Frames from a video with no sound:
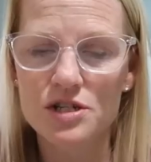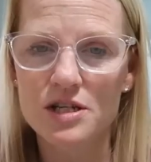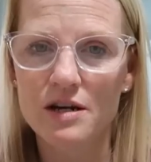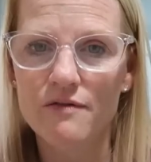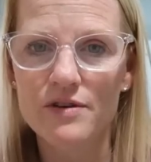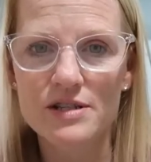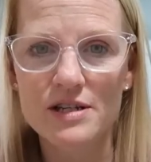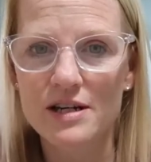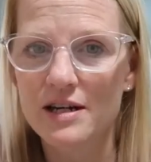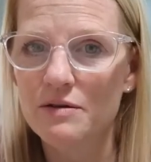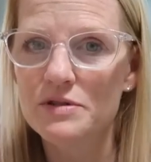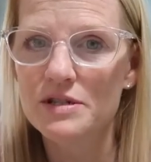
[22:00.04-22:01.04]
just sit and visit
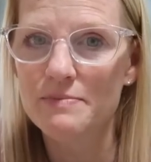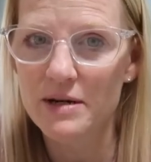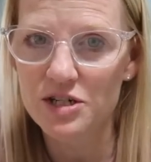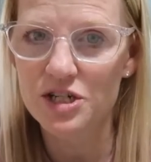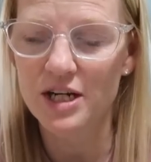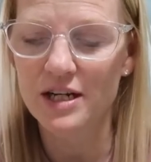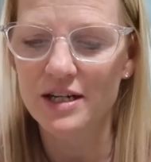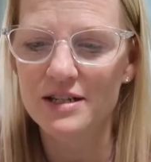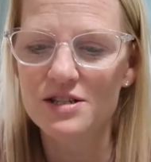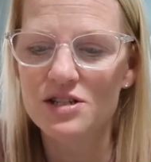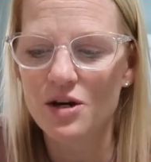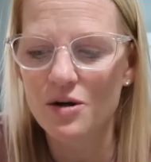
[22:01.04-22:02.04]
and it was much
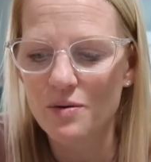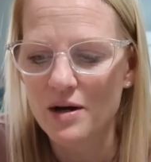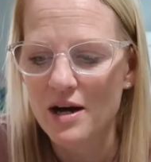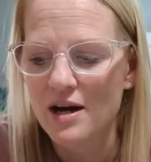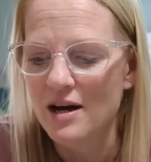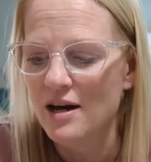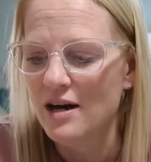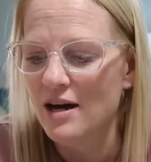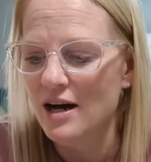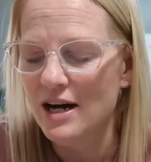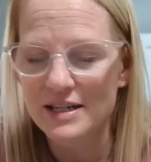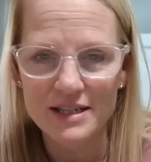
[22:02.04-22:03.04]
needed. So
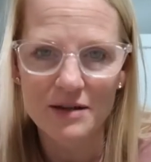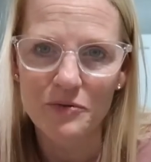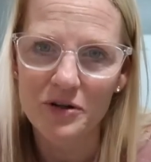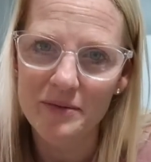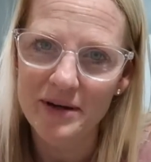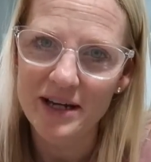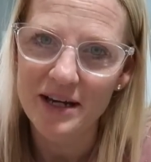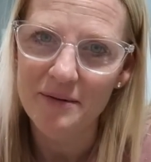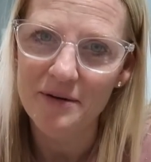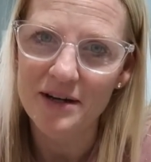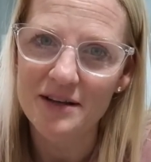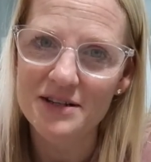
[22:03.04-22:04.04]
I did not pull out my
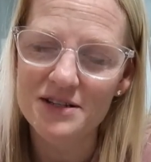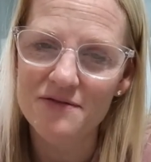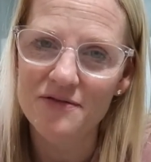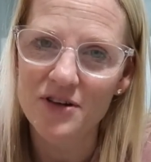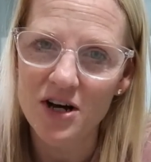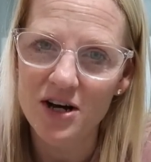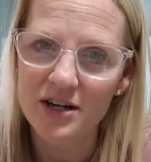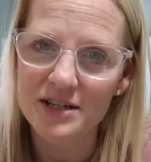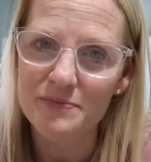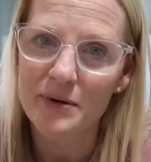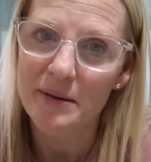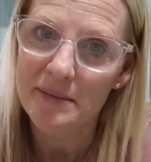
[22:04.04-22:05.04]
camera and this vlog
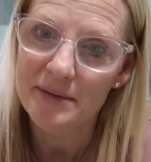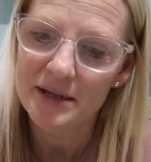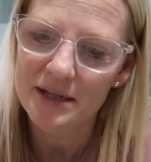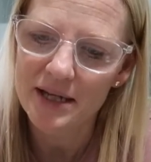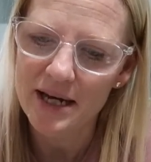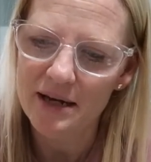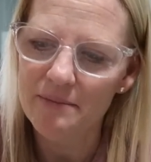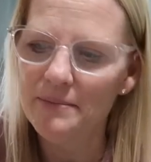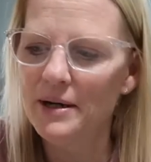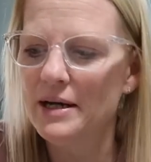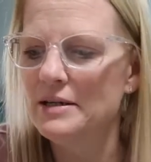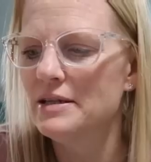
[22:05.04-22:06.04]
is probably lame,
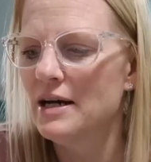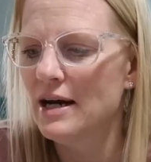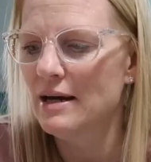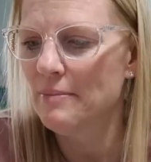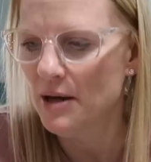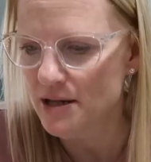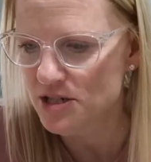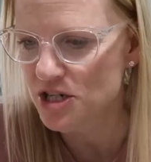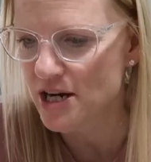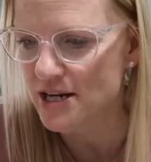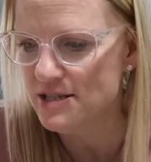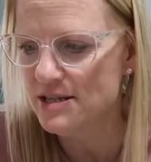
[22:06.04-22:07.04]
but I
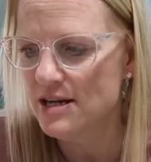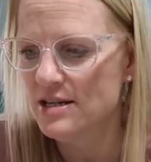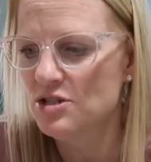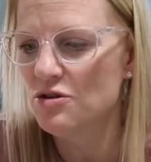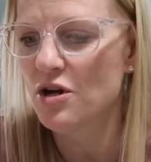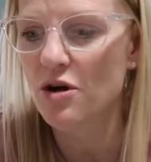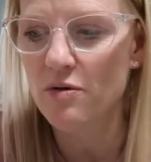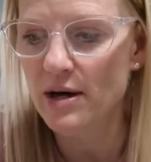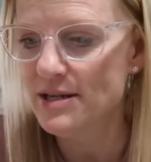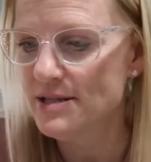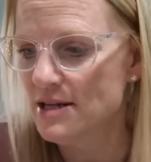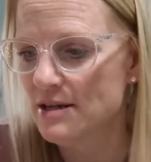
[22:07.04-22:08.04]
apologize. As you know,
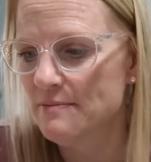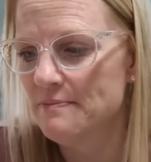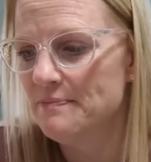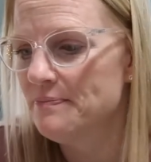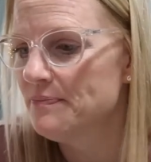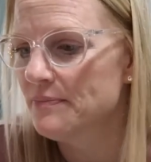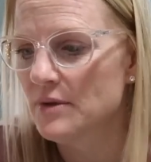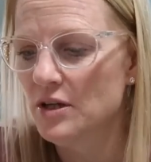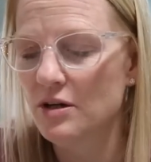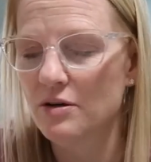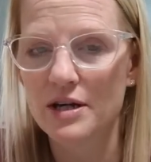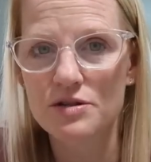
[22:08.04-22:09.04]
I said
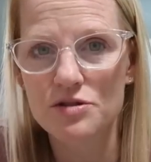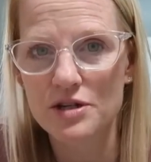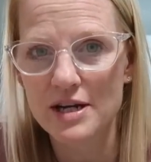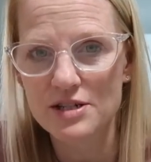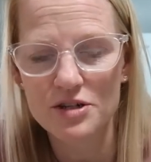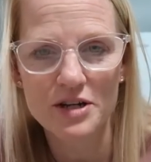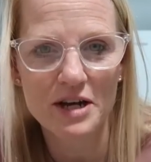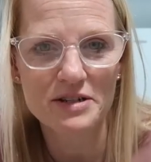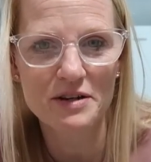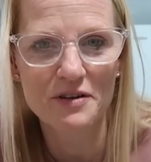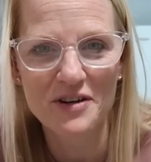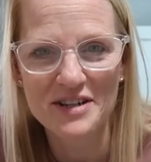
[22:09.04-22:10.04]
you know yesterday turned out
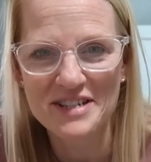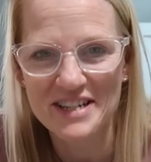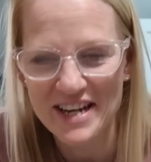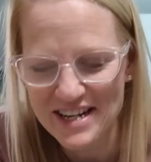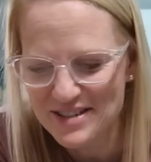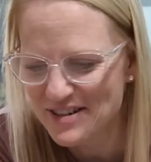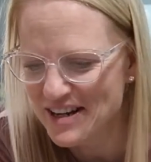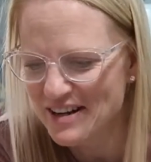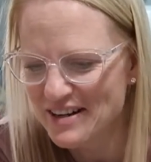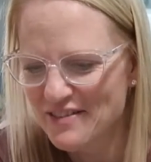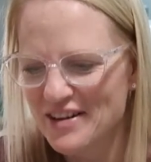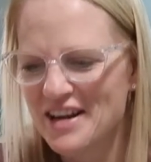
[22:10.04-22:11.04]
different today turned
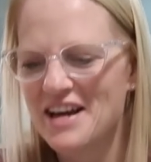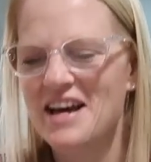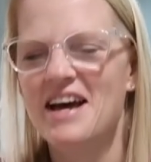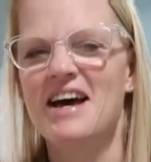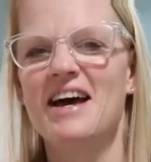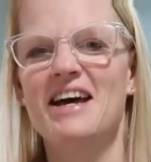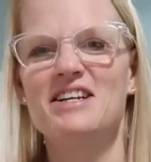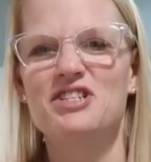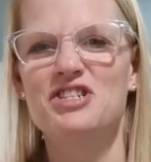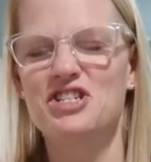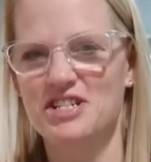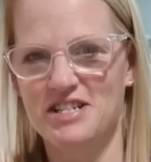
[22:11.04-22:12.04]
out different it's
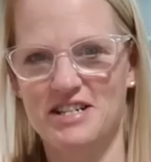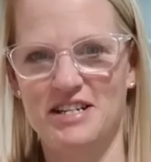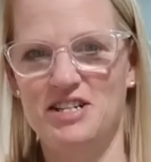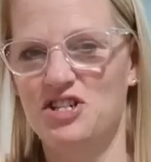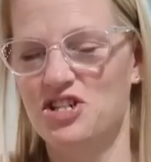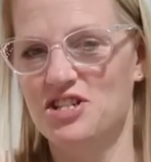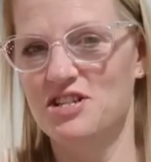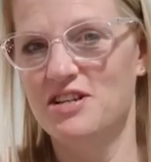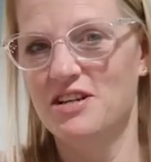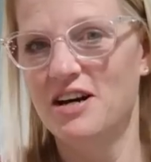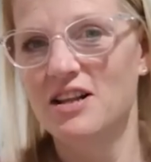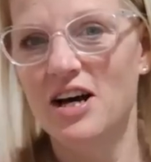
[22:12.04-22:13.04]
just it's just
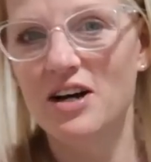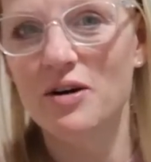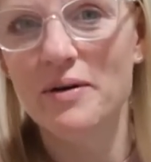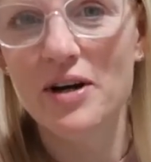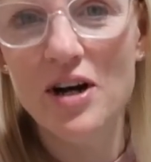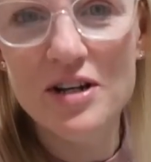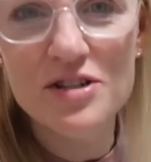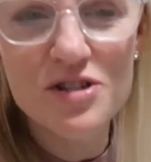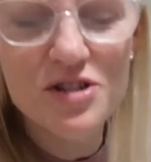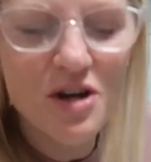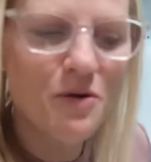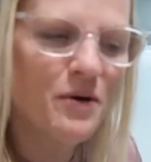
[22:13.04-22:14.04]
a lot going on
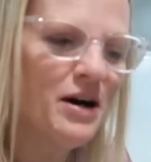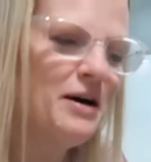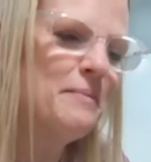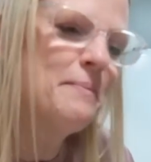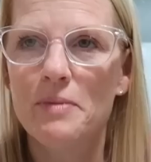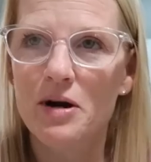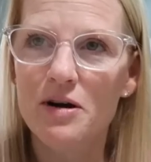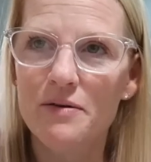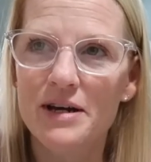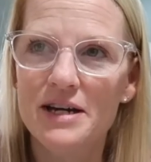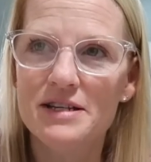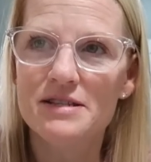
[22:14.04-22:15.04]
so um,
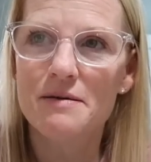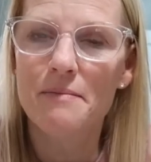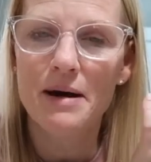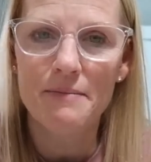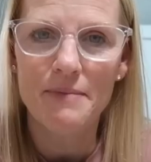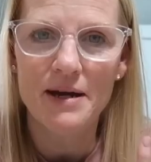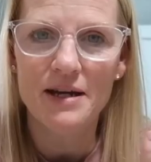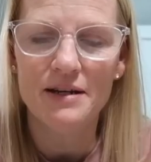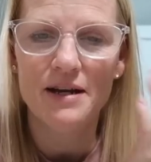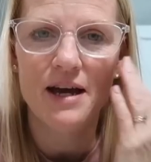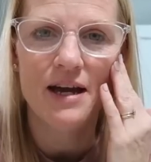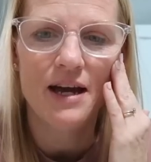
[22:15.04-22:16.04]
tomorrow is my baking
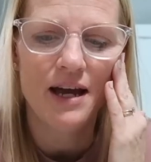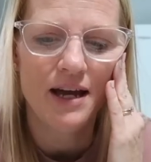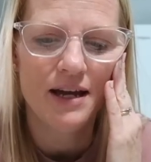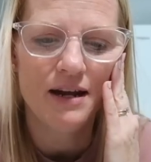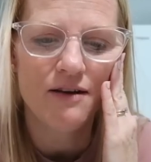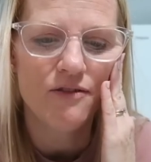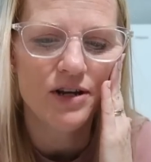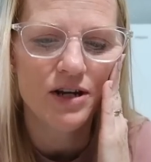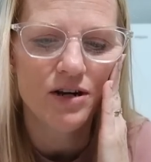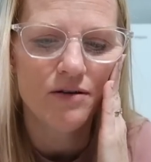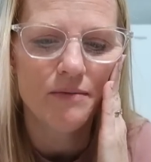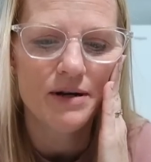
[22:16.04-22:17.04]
day and every
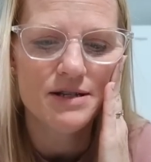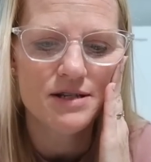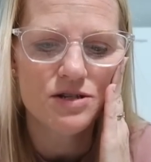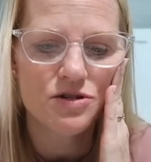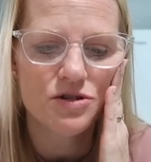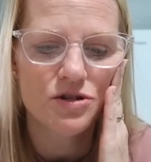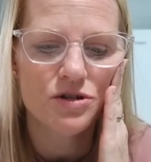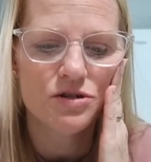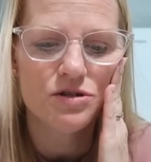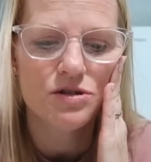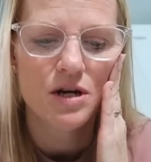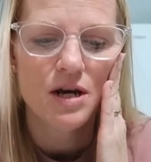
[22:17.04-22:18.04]
year my
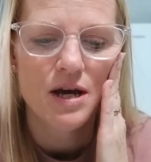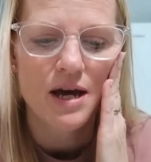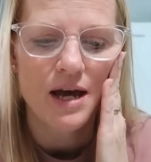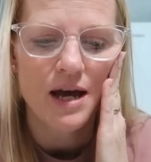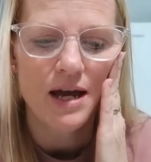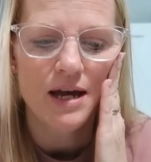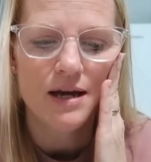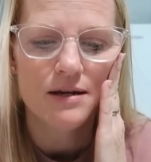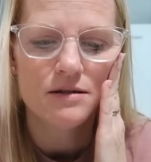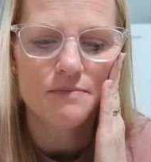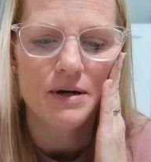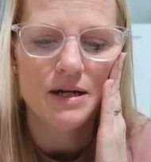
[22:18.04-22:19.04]
sisters
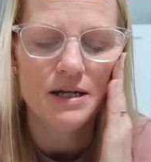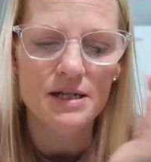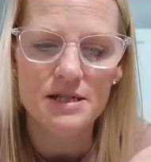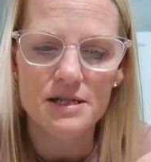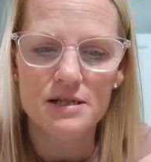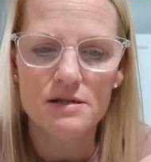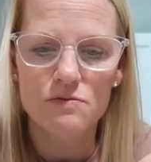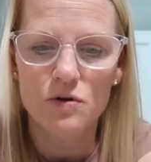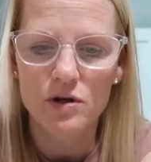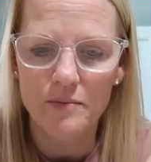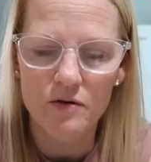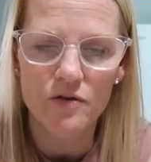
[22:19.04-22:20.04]
and my nieces will
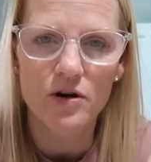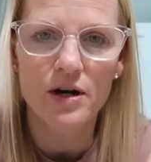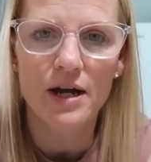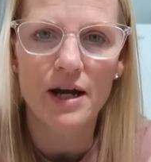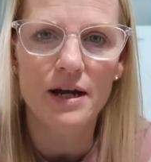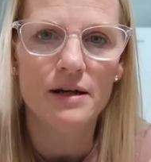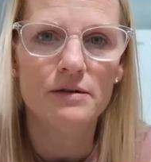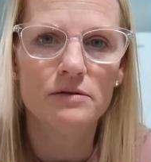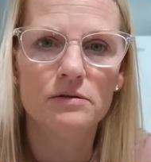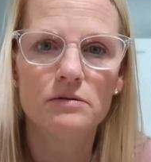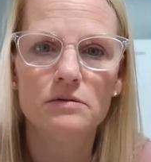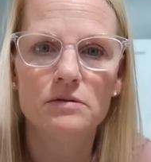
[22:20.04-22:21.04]
come over and